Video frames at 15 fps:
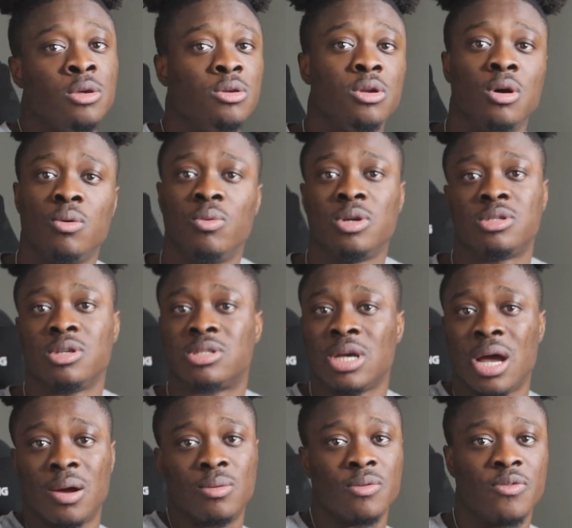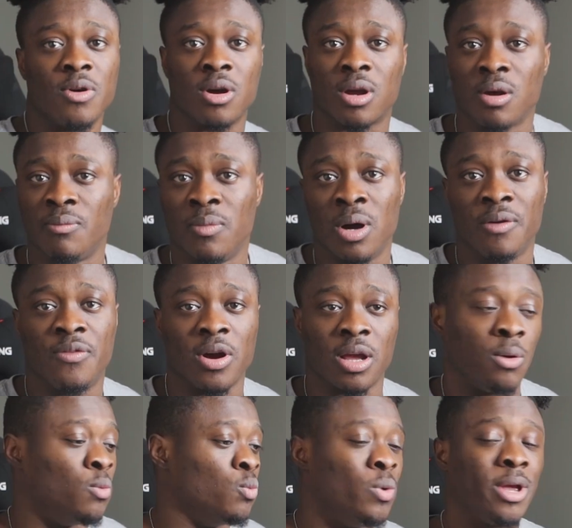you don't waste your time with
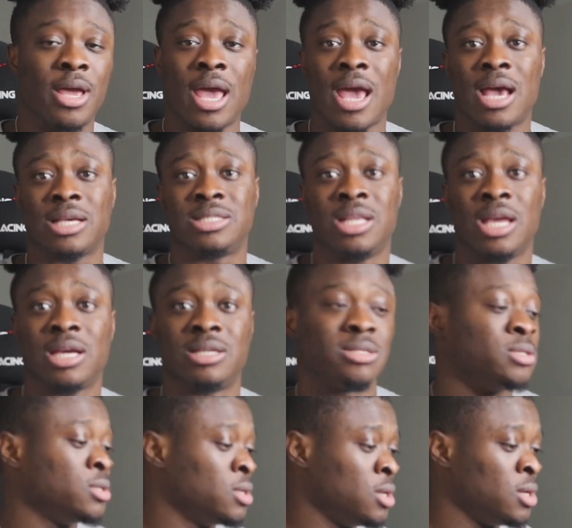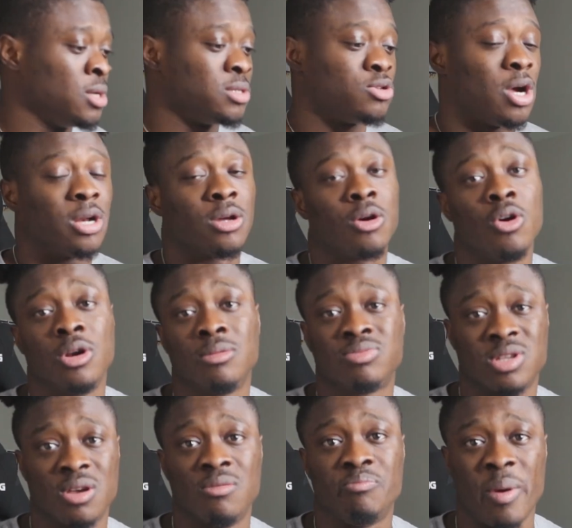motherfucking weak ass niggas trying to call
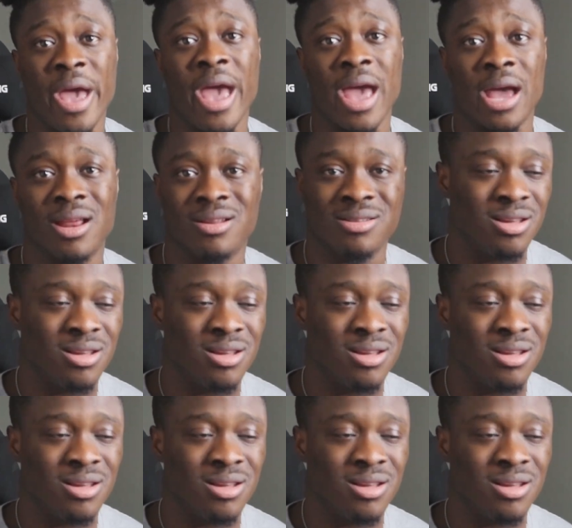themselves bad.